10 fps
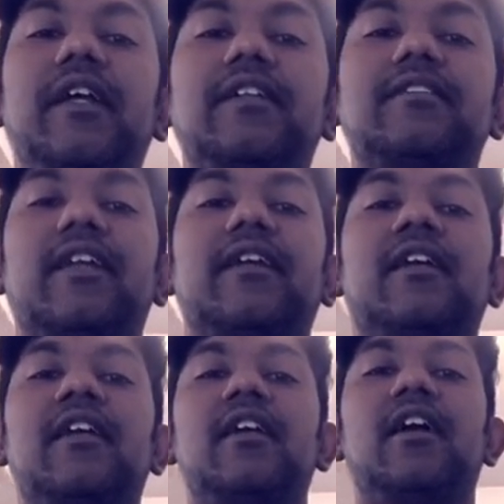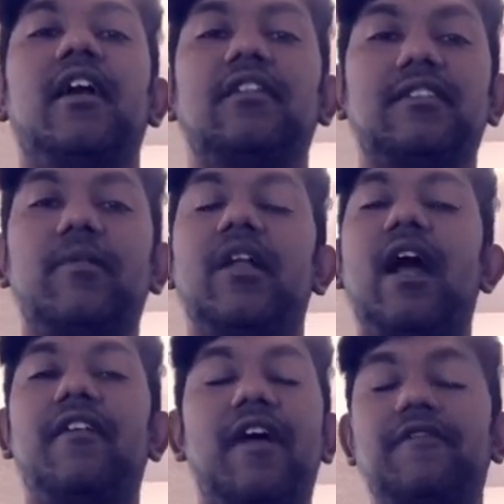And it's like
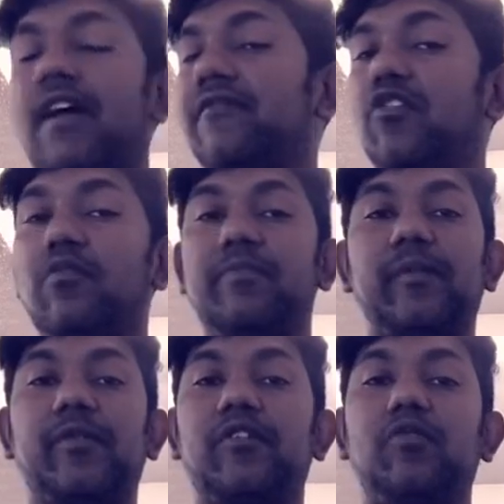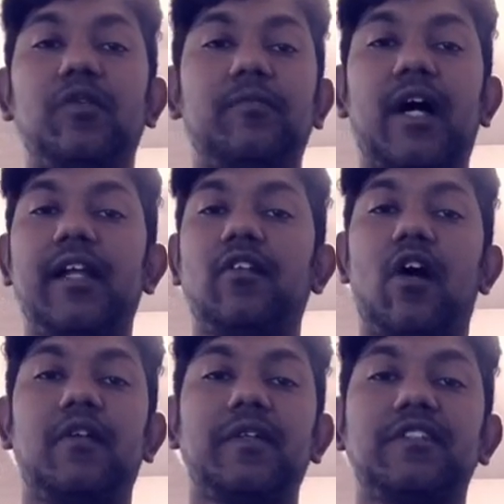I've known people who would buy
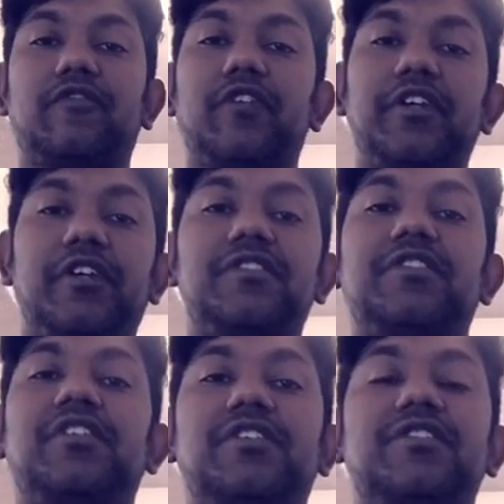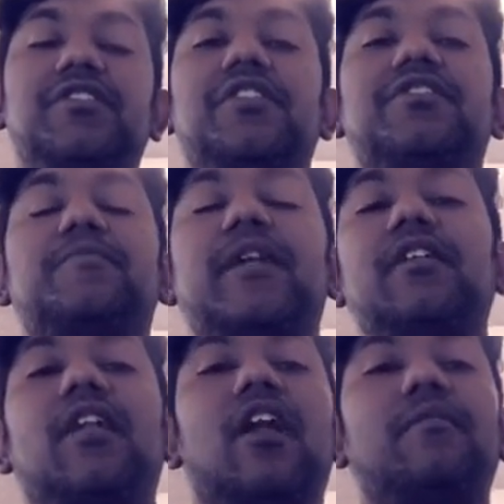lotteries for years and years and years, spend a
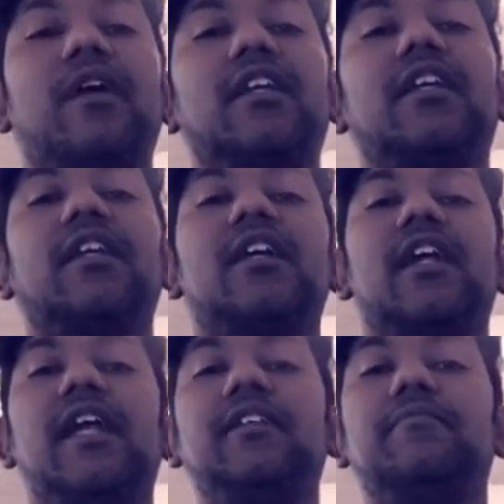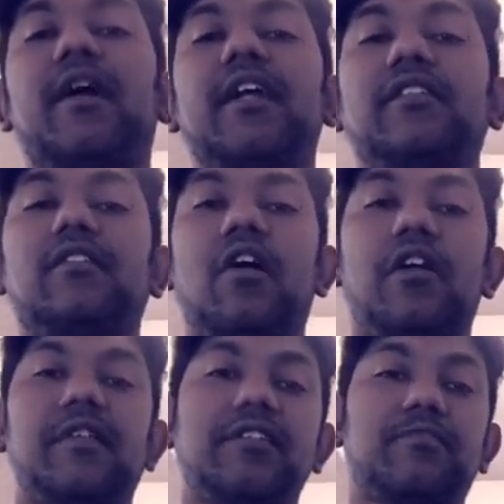lot of money in buying the
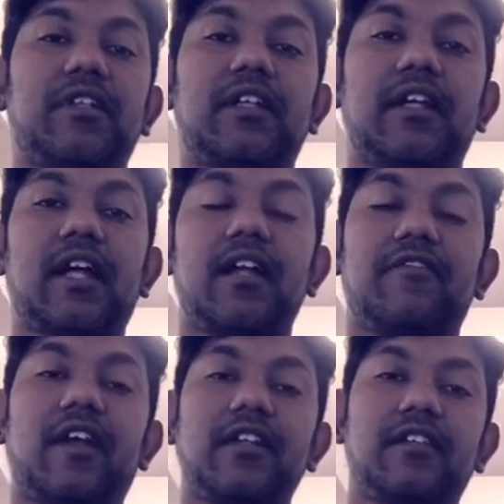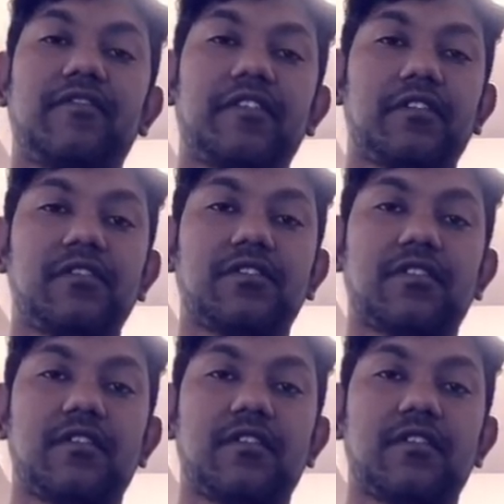lotteries, but they kind of find it difficult.